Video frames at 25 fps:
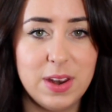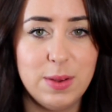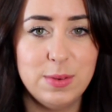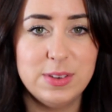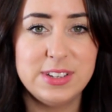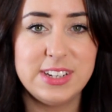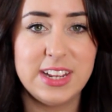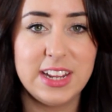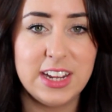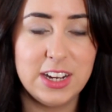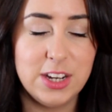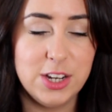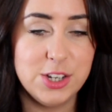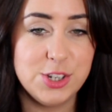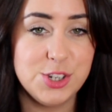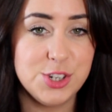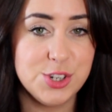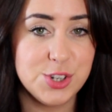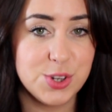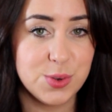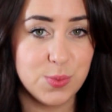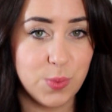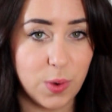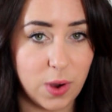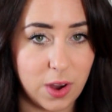that it would take you to
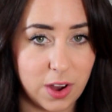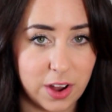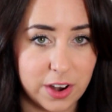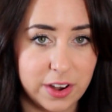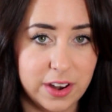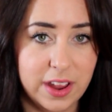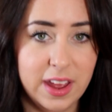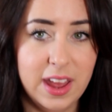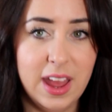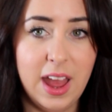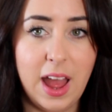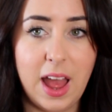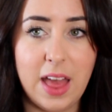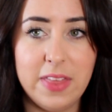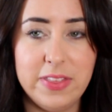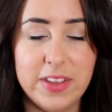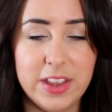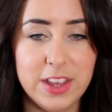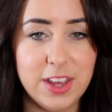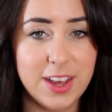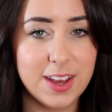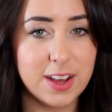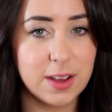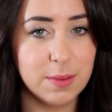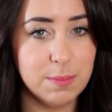do one, and
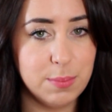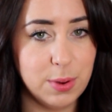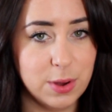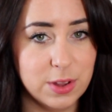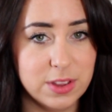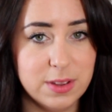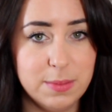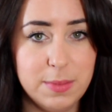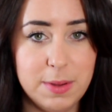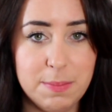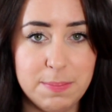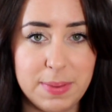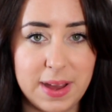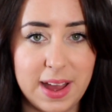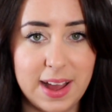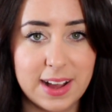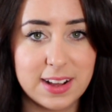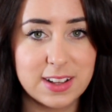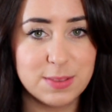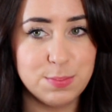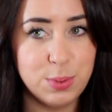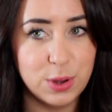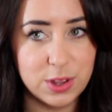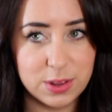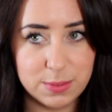then you can put them in
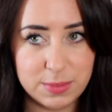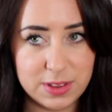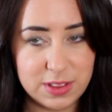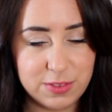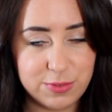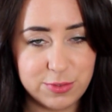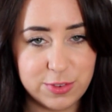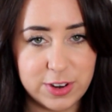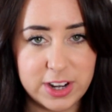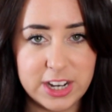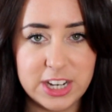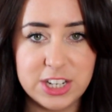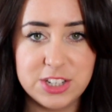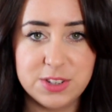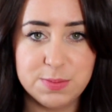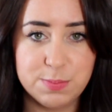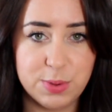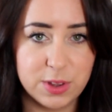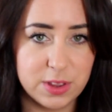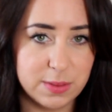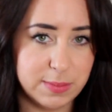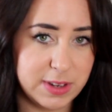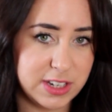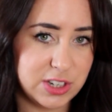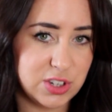bags, put them in the fridge,
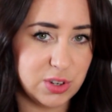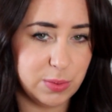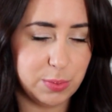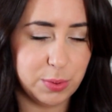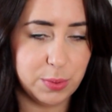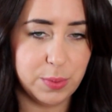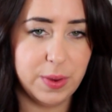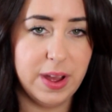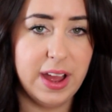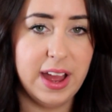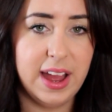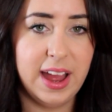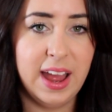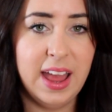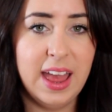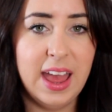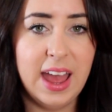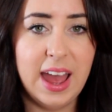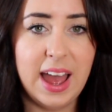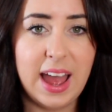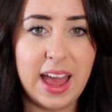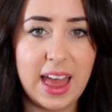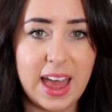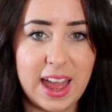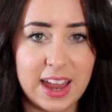put them in Tupperware,
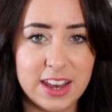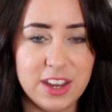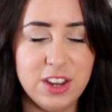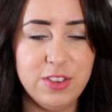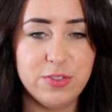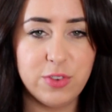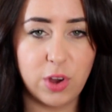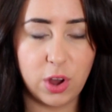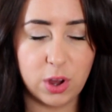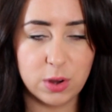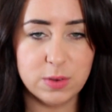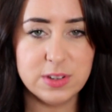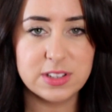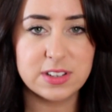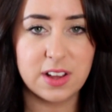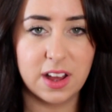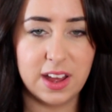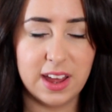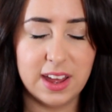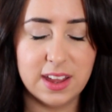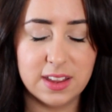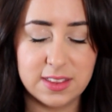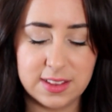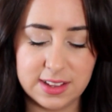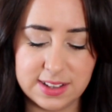and you've always
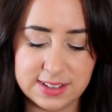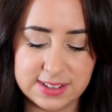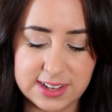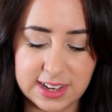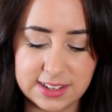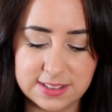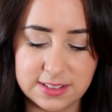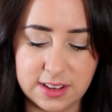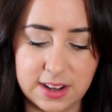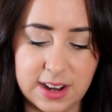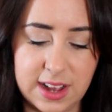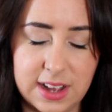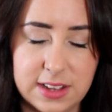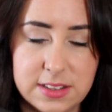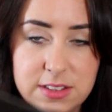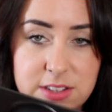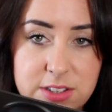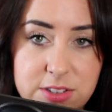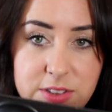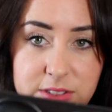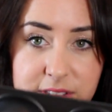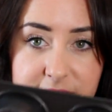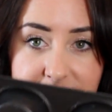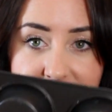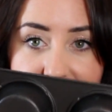got healthy snacks on hand.
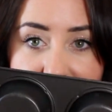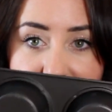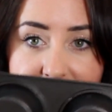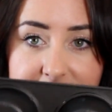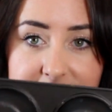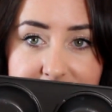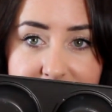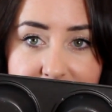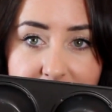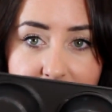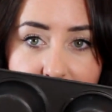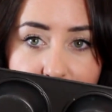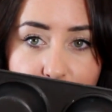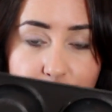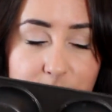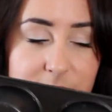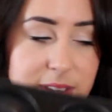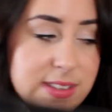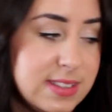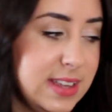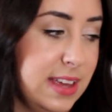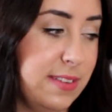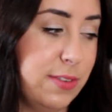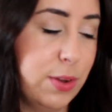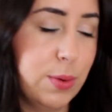So these
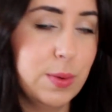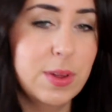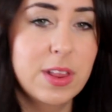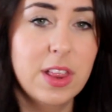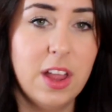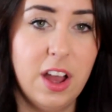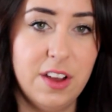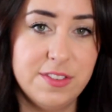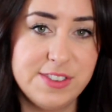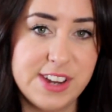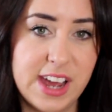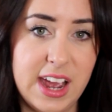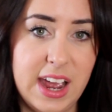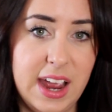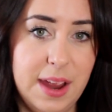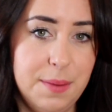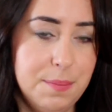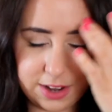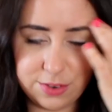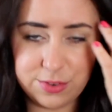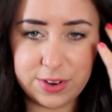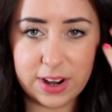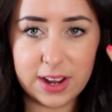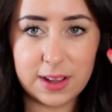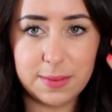will save you a lot of time.
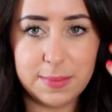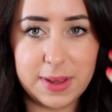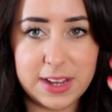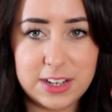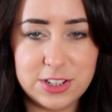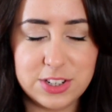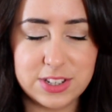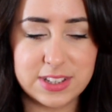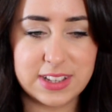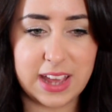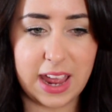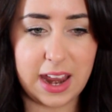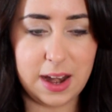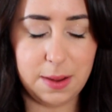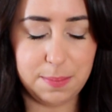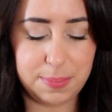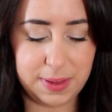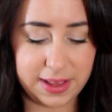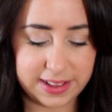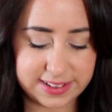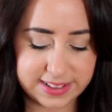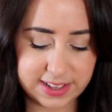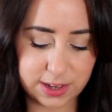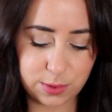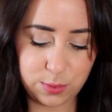I'd recommend just getting a
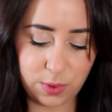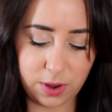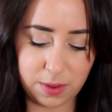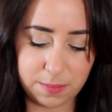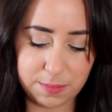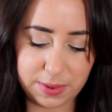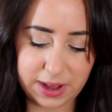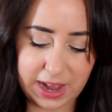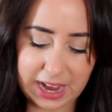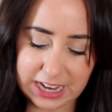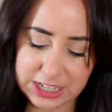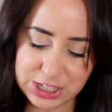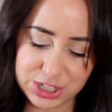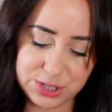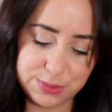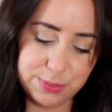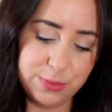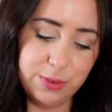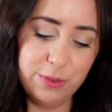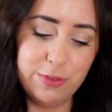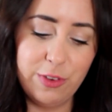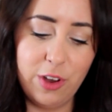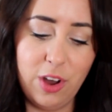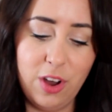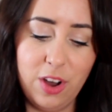basic one, but as you
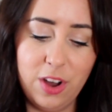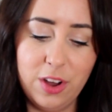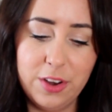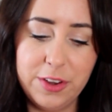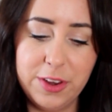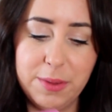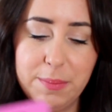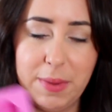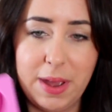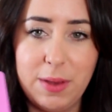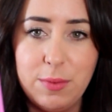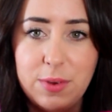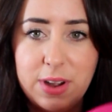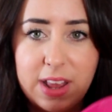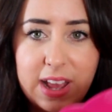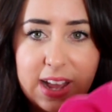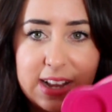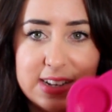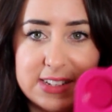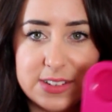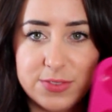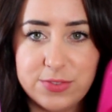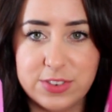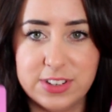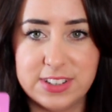move on you might want to
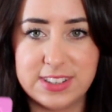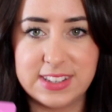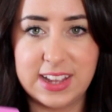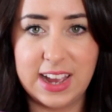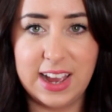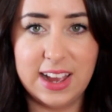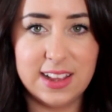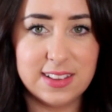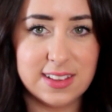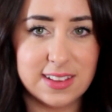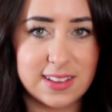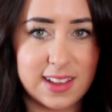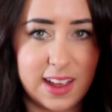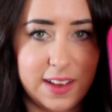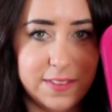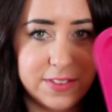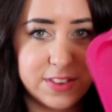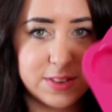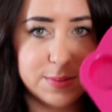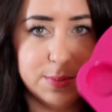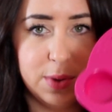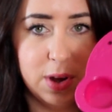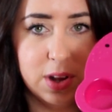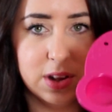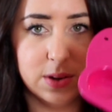get different sizes. I have
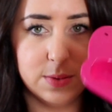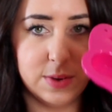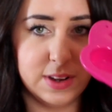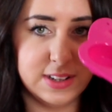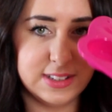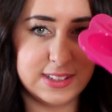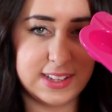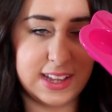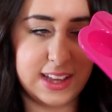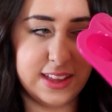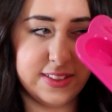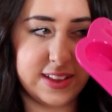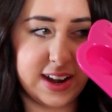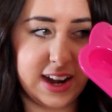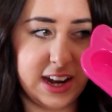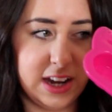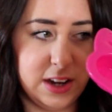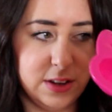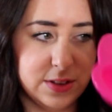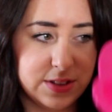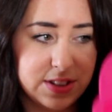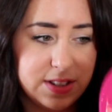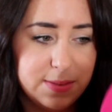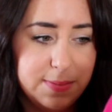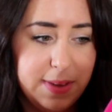smaller ones here that I
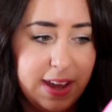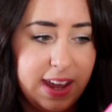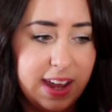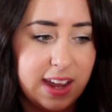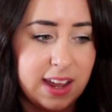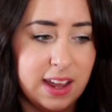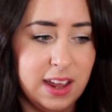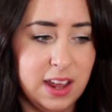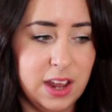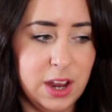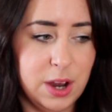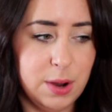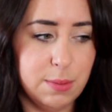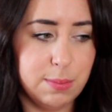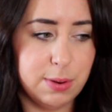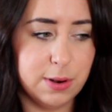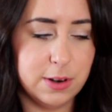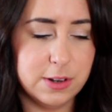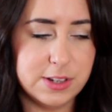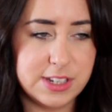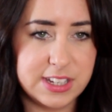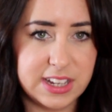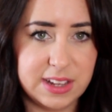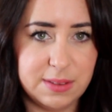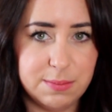use to make
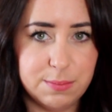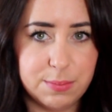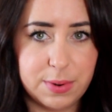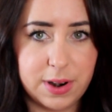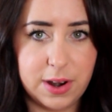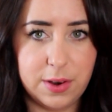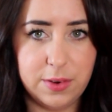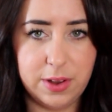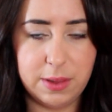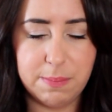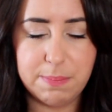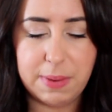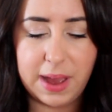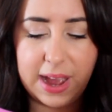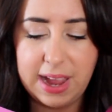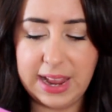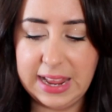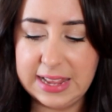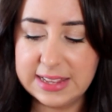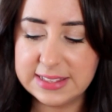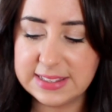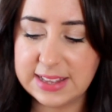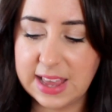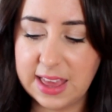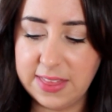protein brownie
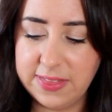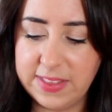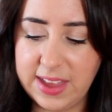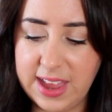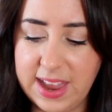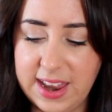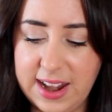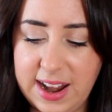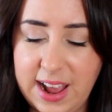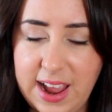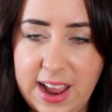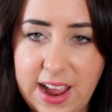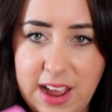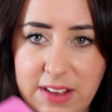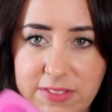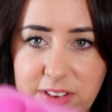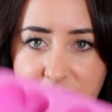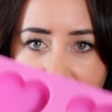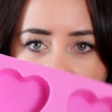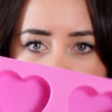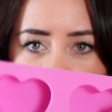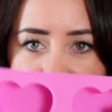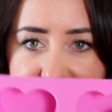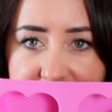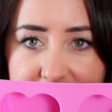bites, and then I have
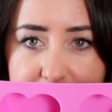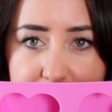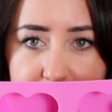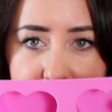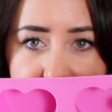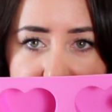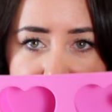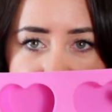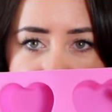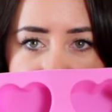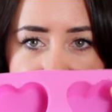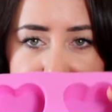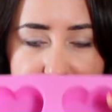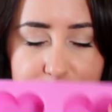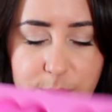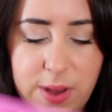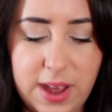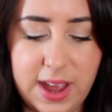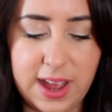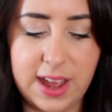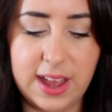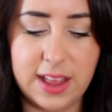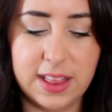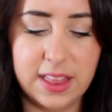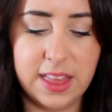heart-shaped ones as
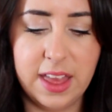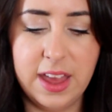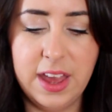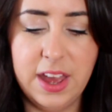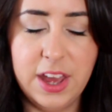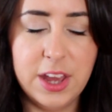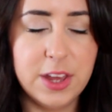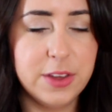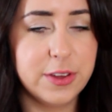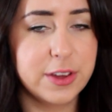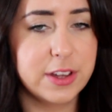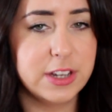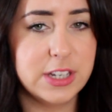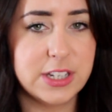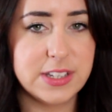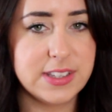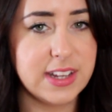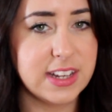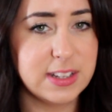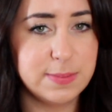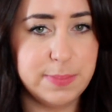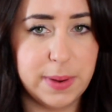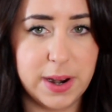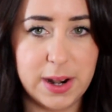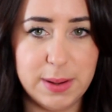well. You can just
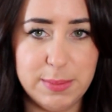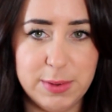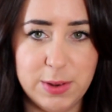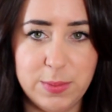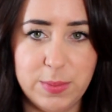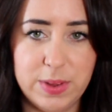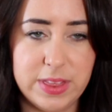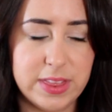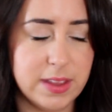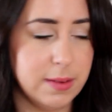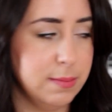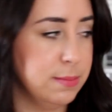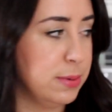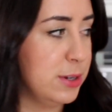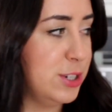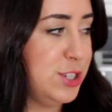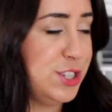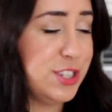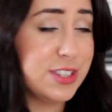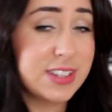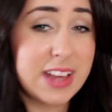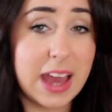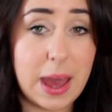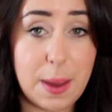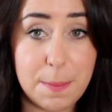experiment with them, but
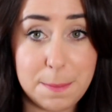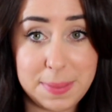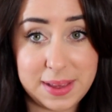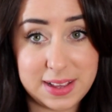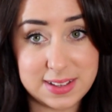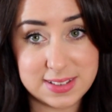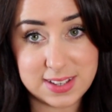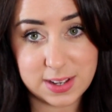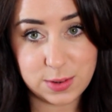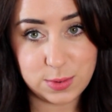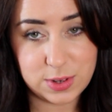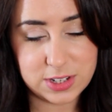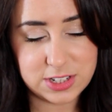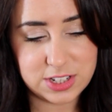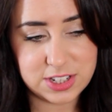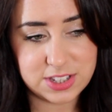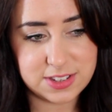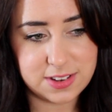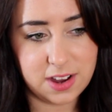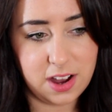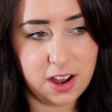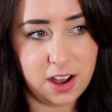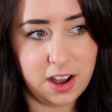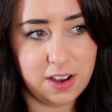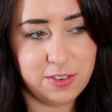just get a basic one to
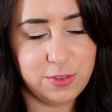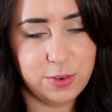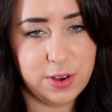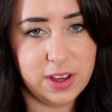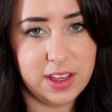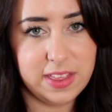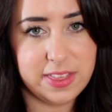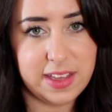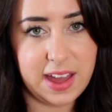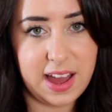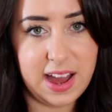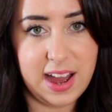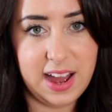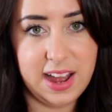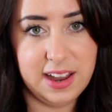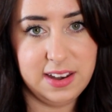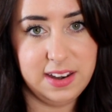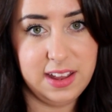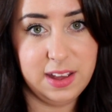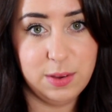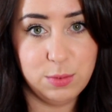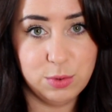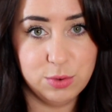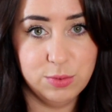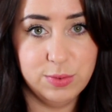start off with
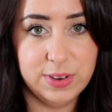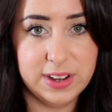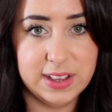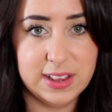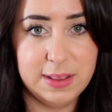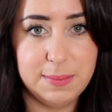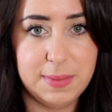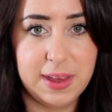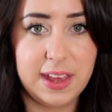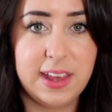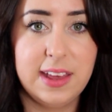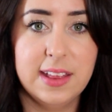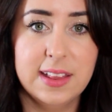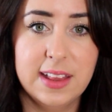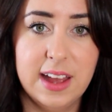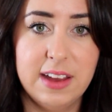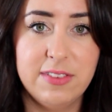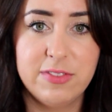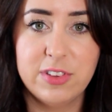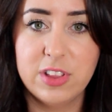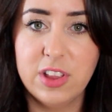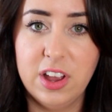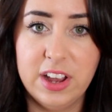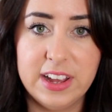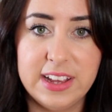and it will really make your
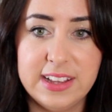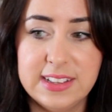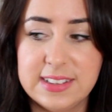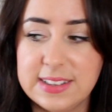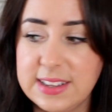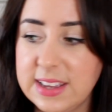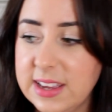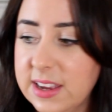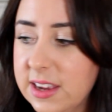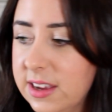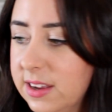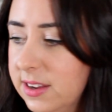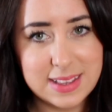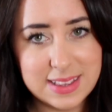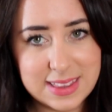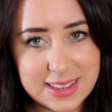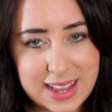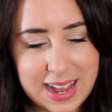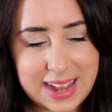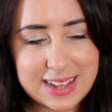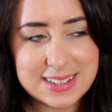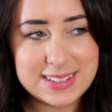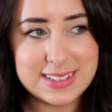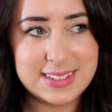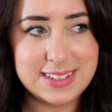life a lot easier. The
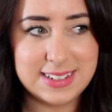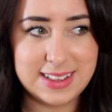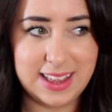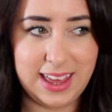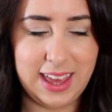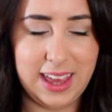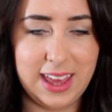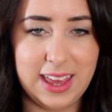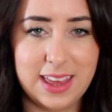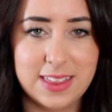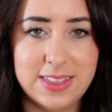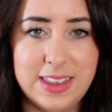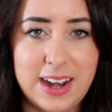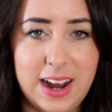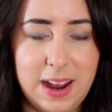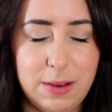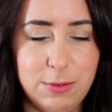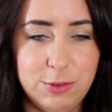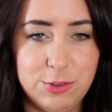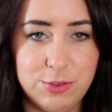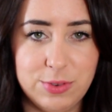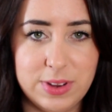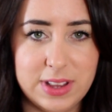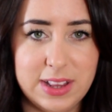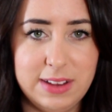last thing that
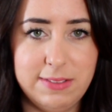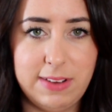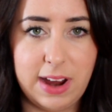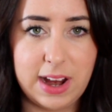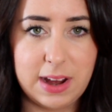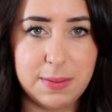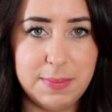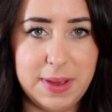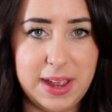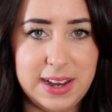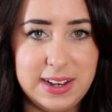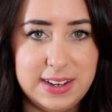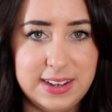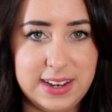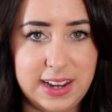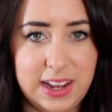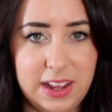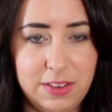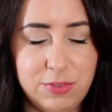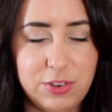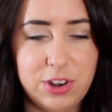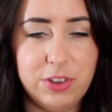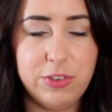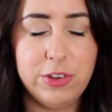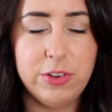I would really recommend,
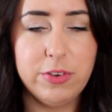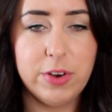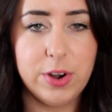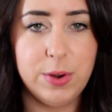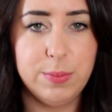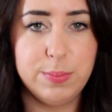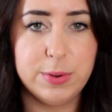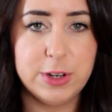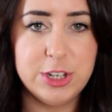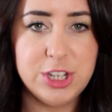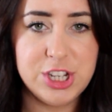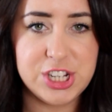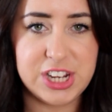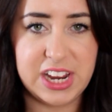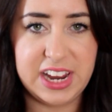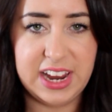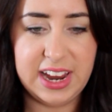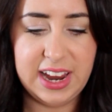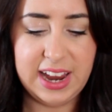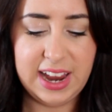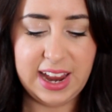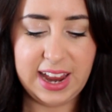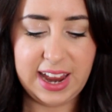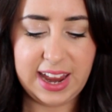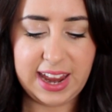even if you're on a budget,
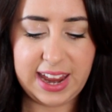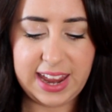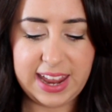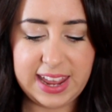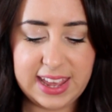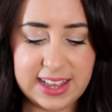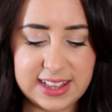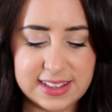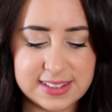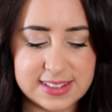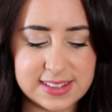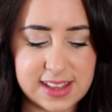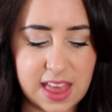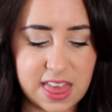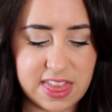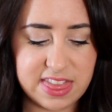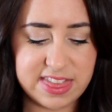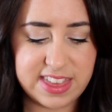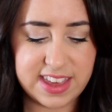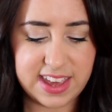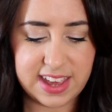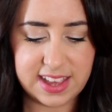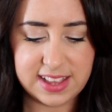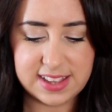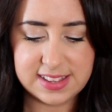is
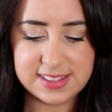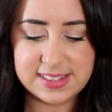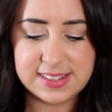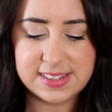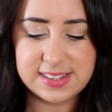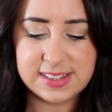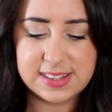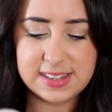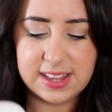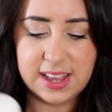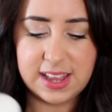this